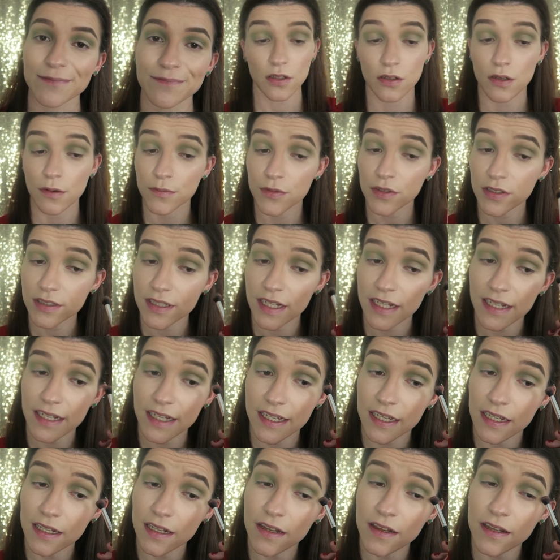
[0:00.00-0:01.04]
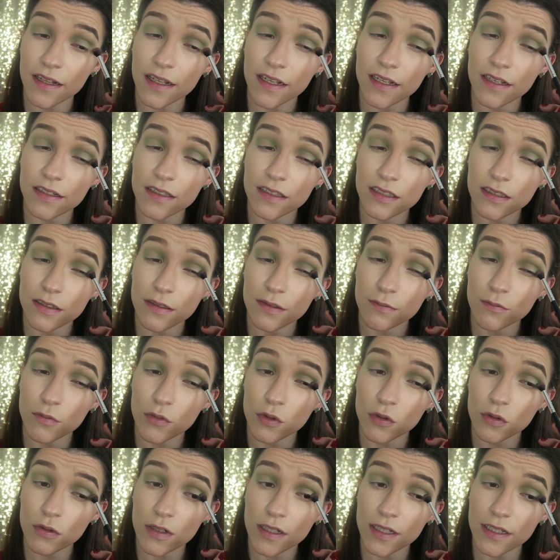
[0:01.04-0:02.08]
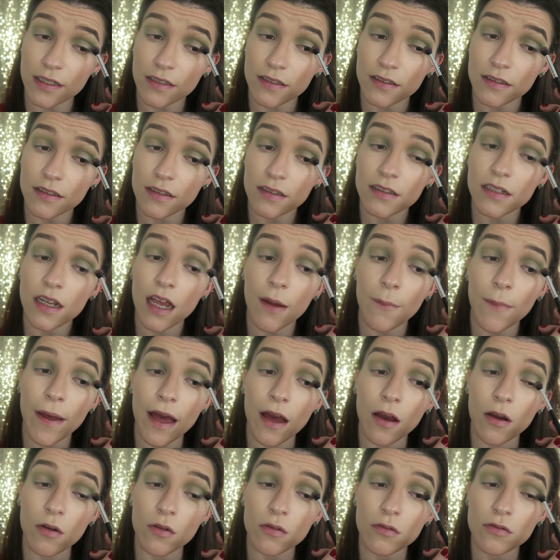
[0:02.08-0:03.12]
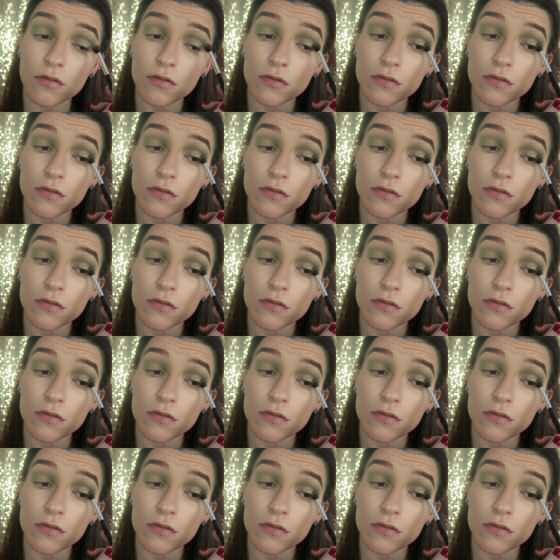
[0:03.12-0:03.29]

So I'm just taking the smallest amount